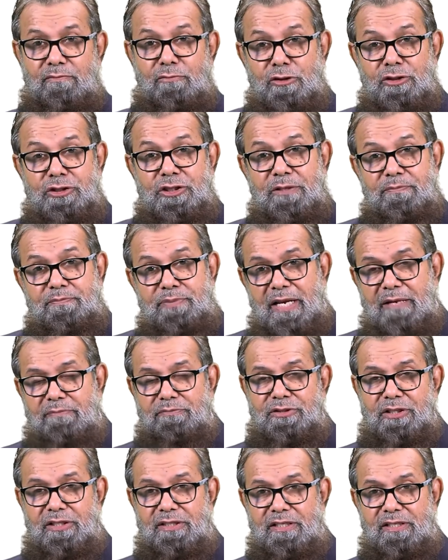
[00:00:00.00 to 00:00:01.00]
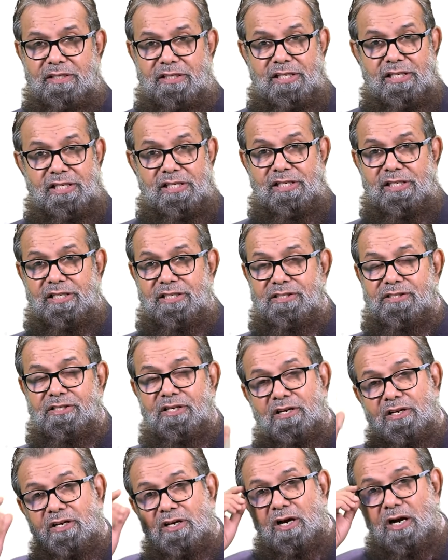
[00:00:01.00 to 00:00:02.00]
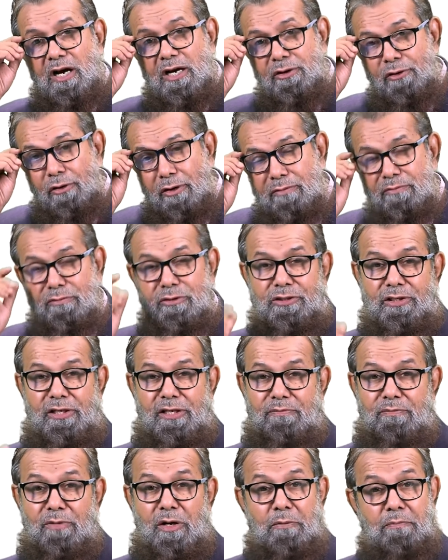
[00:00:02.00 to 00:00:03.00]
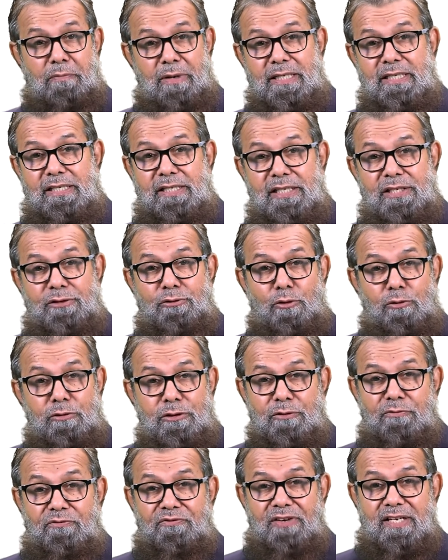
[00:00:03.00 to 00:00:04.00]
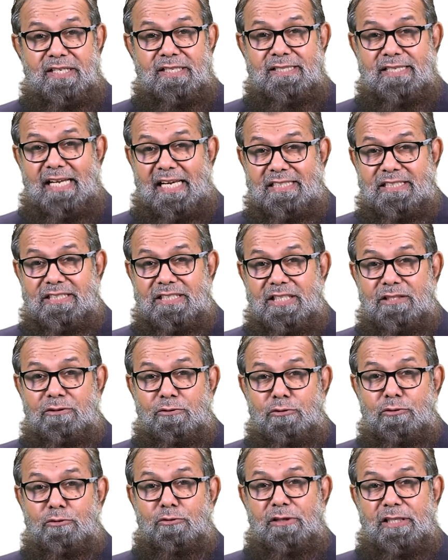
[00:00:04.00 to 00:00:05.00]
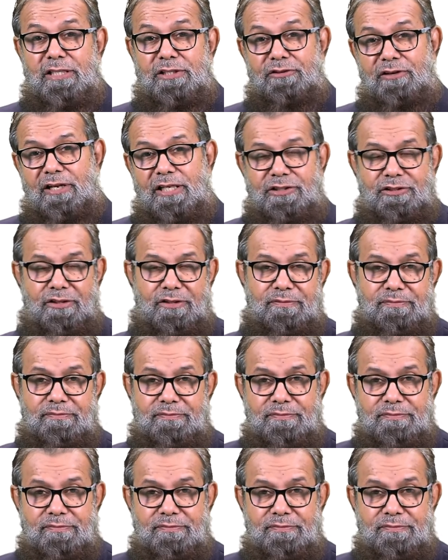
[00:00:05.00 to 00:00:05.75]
Munshi Premchand, he is a non-Muslim, but he wrote fantastic Urdu literature.